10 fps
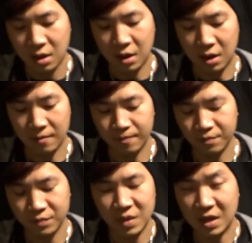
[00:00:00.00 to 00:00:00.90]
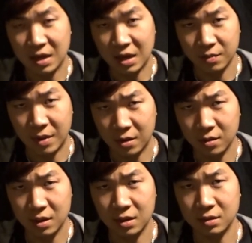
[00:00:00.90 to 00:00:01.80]
and they connect better
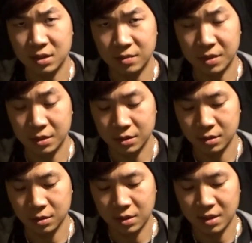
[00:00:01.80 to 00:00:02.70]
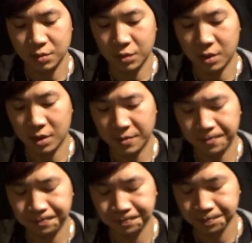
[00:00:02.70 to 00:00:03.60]
than Tamiya. So that's why
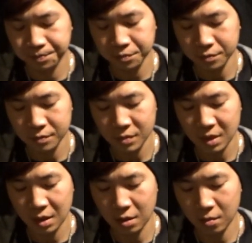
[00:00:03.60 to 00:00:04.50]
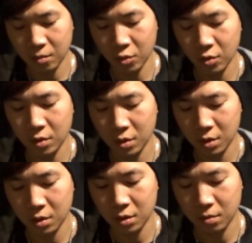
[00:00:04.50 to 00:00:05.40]

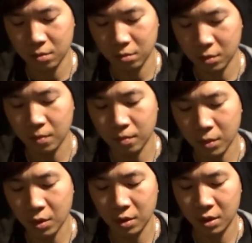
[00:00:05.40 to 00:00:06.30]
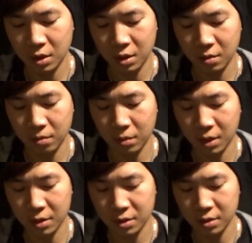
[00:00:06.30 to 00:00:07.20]
more
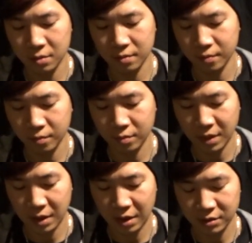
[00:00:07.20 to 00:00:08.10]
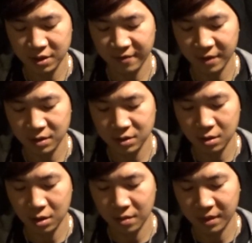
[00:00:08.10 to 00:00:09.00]
modern airsoft guns that
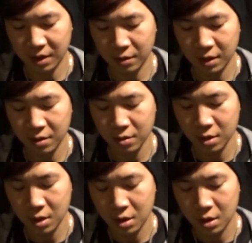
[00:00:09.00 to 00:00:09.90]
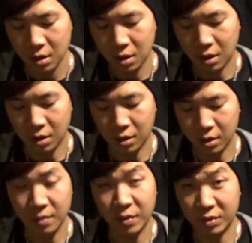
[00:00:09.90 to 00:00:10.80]
are coming out now are
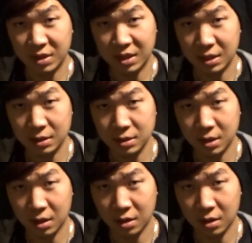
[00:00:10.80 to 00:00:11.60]
coming with Dean's.